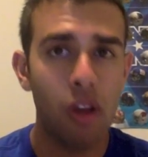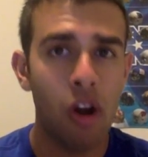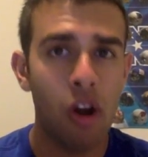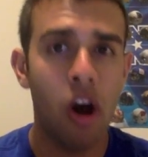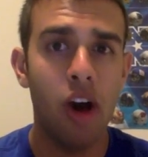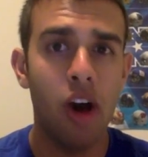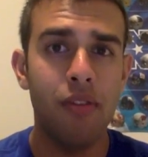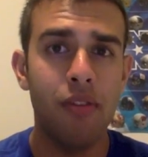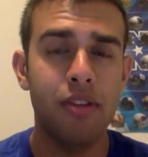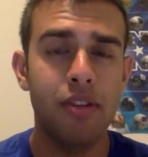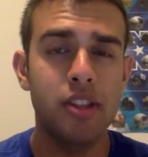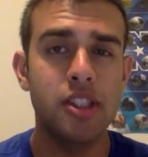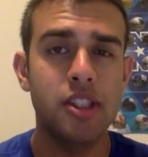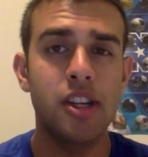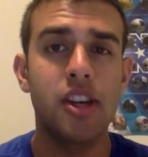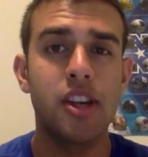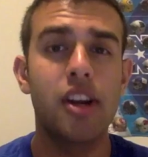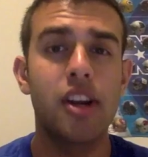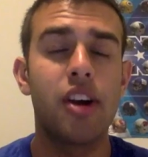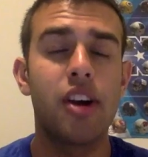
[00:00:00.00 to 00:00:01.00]
offense. They're
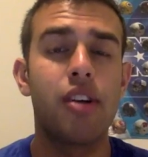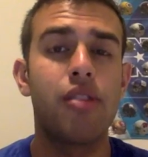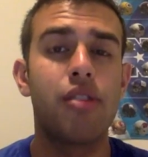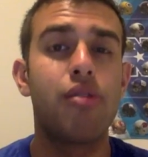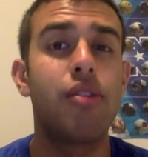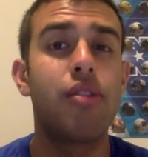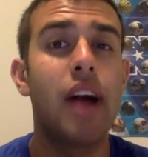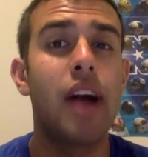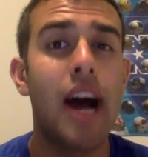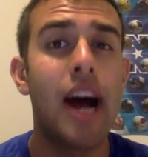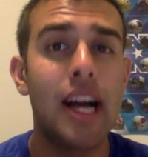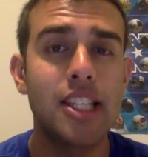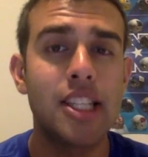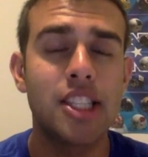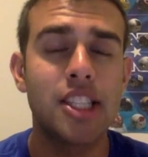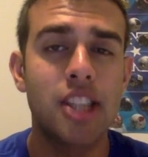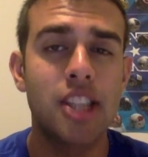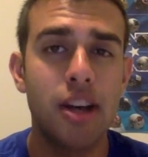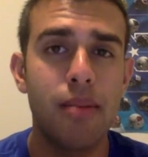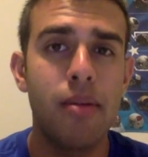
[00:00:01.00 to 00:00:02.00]
going to harass
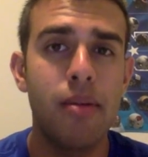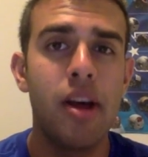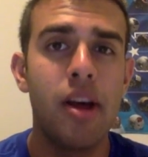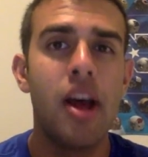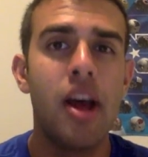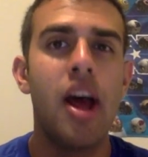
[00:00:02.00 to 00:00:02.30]
them.